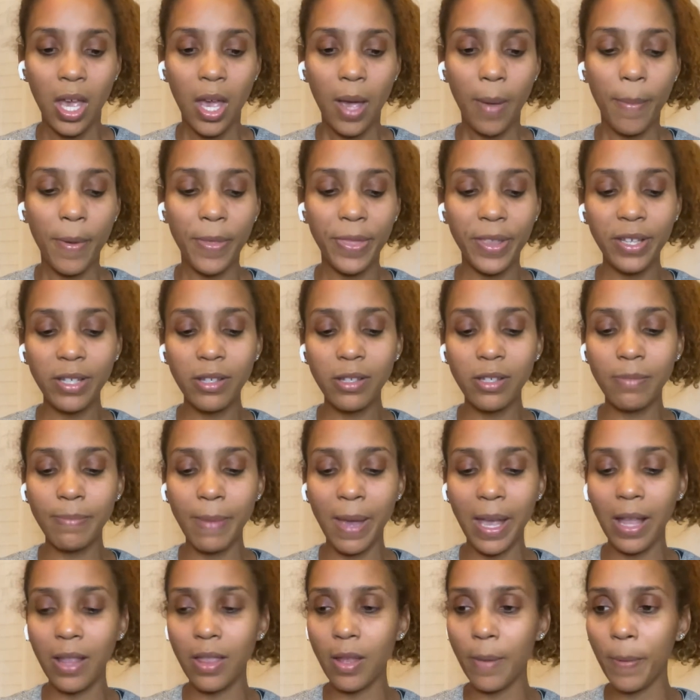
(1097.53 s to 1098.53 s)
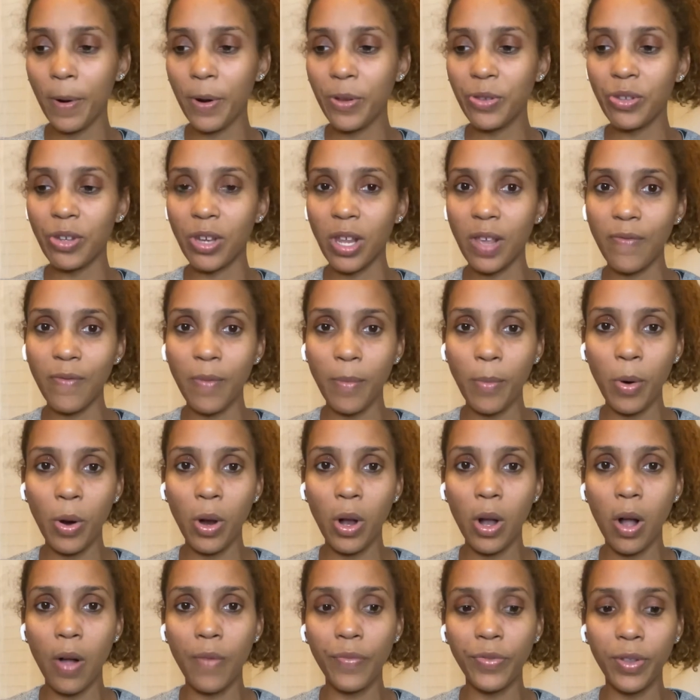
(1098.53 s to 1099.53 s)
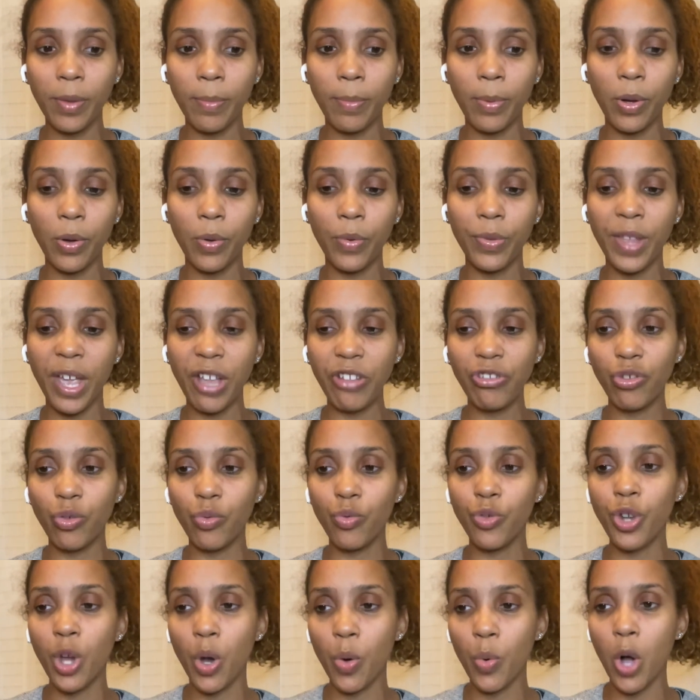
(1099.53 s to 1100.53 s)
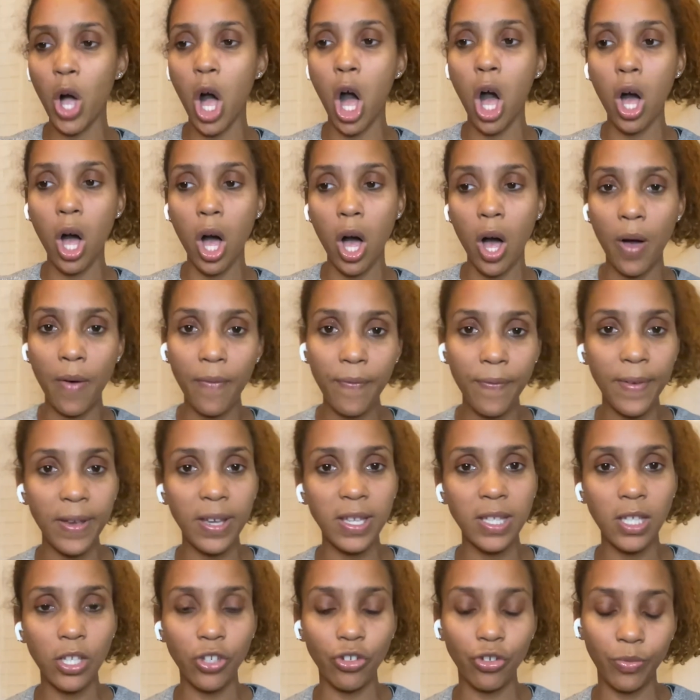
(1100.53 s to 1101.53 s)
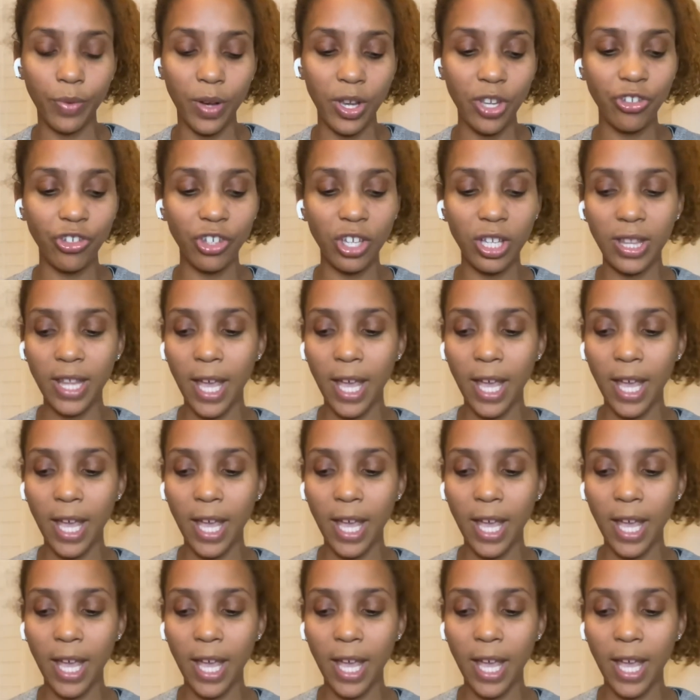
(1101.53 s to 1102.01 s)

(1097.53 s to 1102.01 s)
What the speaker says: But this is making the person even more comfortable that you know of a situation.